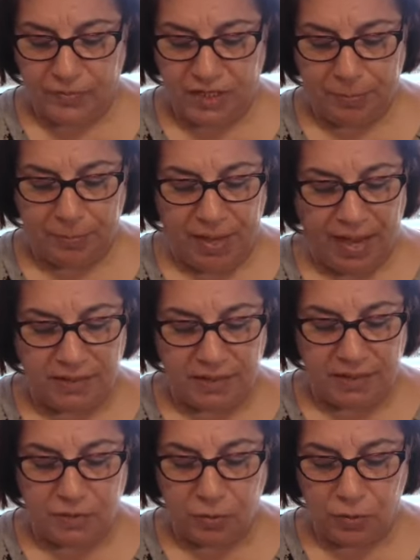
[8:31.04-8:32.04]
the bat
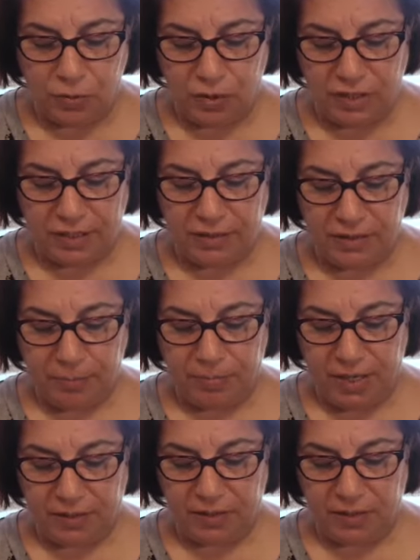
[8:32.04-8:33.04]
is all in the
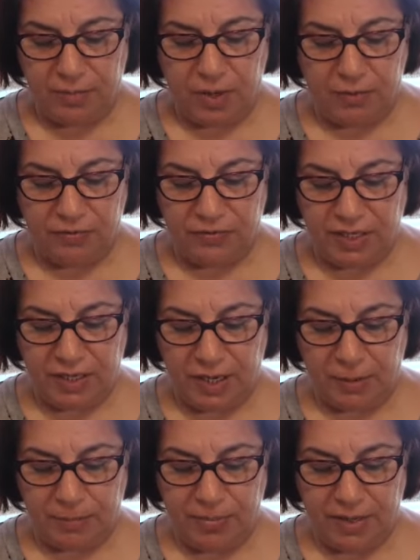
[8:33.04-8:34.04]
bottom of the
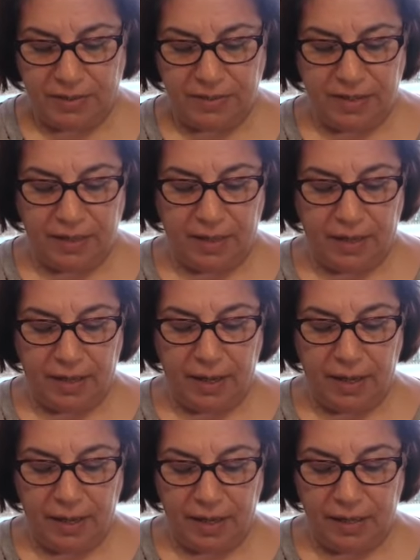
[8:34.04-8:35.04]
cup and the
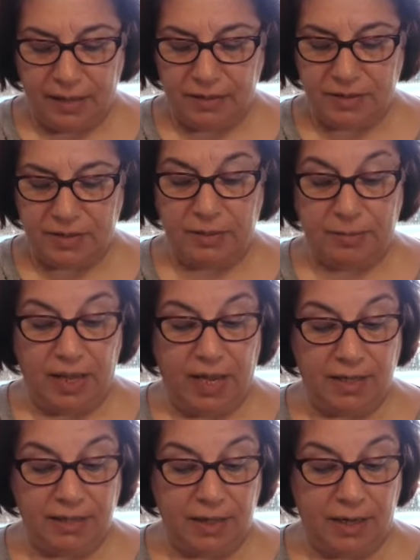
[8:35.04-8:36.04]
eyes, the
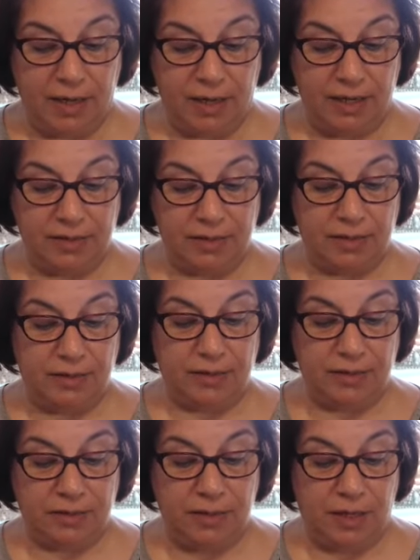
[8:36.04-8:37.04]
bat eyes. And
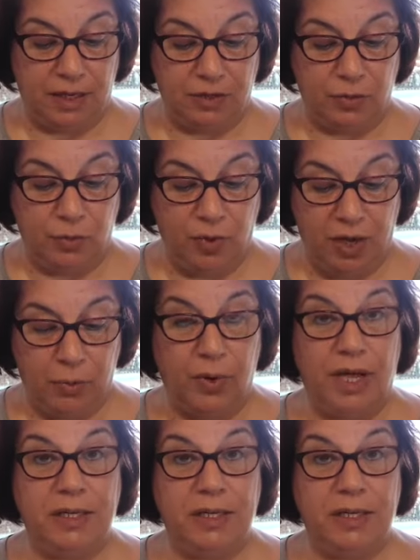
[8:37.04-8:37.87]
it is like, wow.